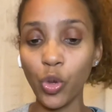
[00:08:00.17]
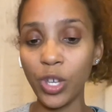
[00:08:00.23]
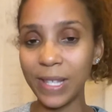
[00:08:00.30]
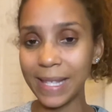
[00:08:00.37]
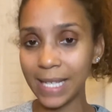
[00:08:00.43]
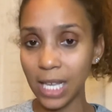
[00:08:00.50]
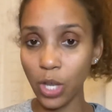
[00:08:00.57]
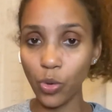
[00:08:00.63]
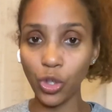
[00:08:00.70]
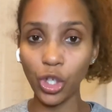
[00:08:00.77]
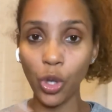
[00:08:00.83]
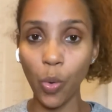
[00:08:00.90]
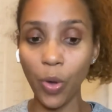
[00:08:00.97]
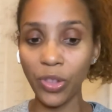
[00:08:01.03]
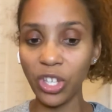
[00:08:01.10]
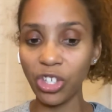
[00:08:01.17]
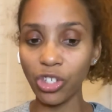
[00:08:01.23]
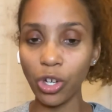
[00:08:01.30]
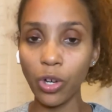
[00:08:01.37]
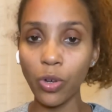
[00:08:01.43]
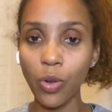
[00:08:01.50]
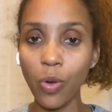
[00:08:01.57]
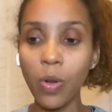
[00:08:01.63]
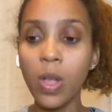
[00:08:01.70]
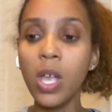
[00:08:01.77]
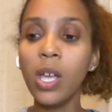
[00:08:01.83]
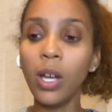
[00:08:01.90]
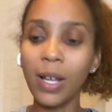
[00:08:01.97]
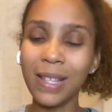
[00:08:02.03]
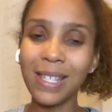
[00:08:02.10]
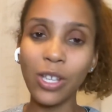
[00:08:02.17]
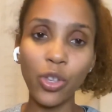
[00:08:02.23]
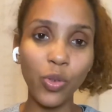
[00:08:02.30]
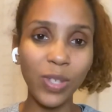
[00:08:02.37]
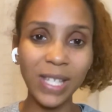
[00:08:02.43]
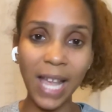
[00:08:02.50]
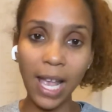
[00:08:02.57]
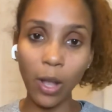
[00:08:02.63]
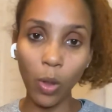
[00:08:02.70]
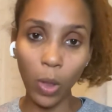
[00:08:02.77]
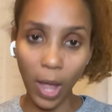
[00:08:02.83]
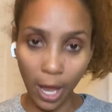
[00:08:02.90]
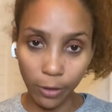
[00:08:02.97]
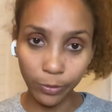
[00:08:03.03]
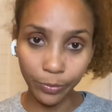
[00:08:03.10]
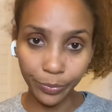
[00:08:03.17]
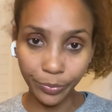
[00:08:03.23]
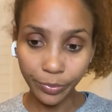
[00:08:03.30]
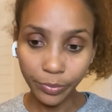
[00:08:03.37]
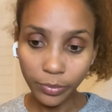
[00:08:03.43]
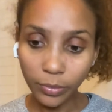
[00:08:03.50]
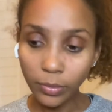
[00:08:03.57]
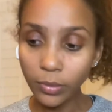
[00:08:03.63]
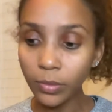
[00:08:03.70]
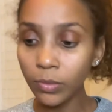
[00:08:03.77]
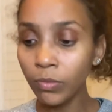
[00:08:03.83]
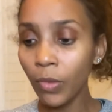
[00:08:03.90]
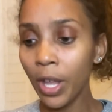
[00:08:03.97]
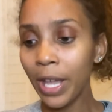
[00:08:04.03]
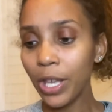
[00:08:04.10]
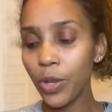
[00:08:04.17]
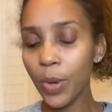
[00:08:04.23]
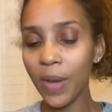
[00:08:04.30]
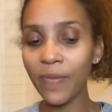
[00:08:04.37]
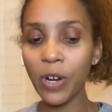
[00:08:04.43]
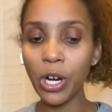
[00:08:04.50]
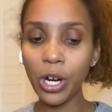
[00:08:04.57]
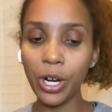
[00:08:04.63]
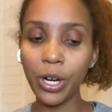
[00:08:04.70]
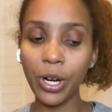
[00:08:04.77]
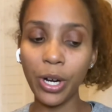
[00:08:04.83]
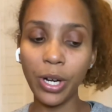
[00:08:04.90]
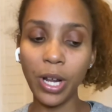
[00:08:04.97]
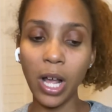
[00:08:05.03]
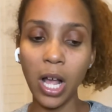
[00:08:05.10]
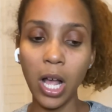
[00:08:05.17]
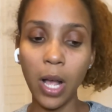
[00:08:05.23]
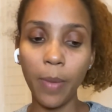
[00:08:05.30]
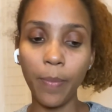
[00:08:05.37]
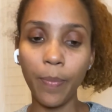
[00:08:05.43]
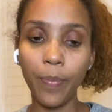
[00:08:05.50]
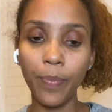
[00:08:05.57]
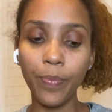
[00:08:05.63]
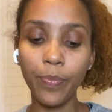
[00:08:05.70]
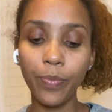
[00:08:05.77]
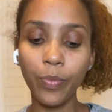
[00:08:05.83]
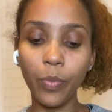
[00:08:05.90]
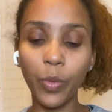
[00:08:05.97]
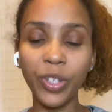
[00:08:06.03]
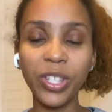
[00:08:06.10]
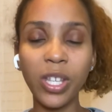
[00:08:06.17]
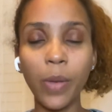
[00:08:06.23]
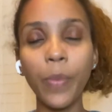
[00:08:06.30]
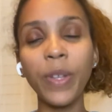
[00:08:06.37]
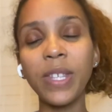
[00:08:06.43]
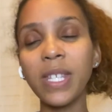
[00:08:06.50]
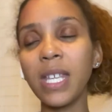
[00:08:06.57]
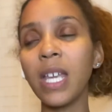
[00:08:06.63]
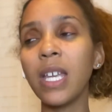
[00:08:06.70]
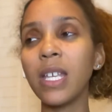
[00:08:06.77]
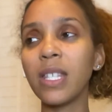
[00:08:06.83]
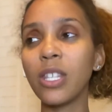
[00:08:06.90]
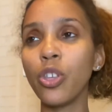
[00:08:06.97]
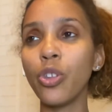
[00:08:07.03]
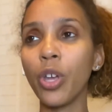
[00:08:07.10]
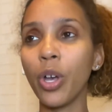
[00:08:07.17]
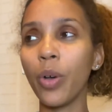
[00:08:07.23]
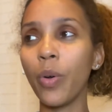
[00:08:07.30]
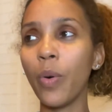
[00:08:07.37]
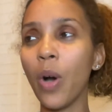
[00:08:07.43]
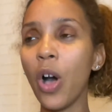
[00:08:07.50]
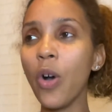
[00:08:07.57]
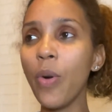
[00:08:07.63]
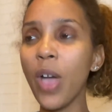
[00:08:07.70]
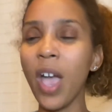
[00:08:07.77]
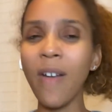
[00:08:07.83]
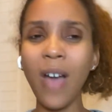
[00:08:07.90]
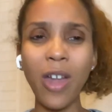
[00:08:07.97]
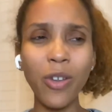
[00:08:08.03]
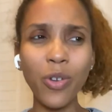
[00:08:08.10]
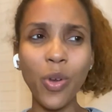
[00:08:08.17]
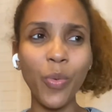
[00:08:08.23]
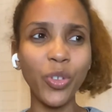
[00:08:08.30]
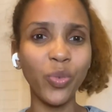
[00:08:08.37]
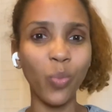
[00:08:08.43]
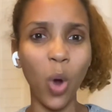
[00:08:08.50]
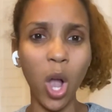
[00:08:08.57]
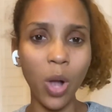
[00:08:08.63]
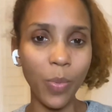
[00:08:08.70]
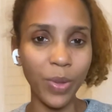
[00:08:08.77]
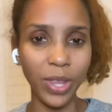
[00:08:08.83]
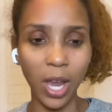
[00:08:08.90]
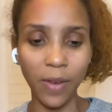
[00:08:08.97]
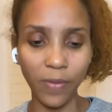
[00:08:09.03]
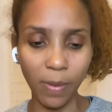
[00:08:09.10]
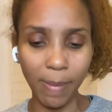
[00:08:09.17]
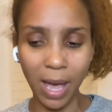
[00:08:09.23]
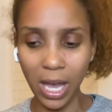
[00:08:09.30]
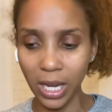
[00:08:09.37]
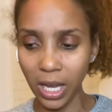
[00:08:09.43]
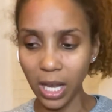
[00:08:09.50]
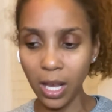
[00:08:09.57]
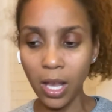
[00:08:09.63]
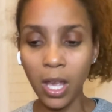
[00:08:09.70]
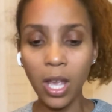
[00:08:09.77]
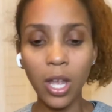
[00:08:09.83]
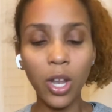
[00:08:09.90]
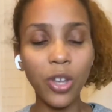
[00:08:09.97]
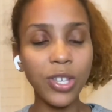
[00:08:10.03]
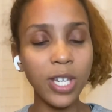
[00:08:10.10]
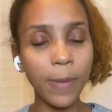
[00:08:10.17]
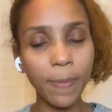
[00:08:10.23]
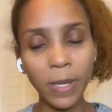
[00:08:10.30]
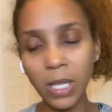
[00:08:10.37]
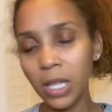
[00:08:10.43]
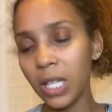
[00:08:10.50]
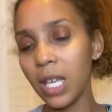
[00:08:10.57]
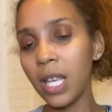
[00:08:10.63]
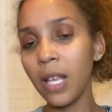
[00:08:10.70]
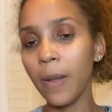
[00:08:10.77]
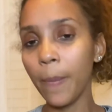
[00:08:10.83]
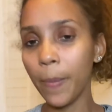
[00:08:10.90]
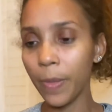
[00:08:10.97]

continue to go in this circle until you cycle out. You ever heard when someone says, you know, oh, I don't know what's wrong with everybody? Typically,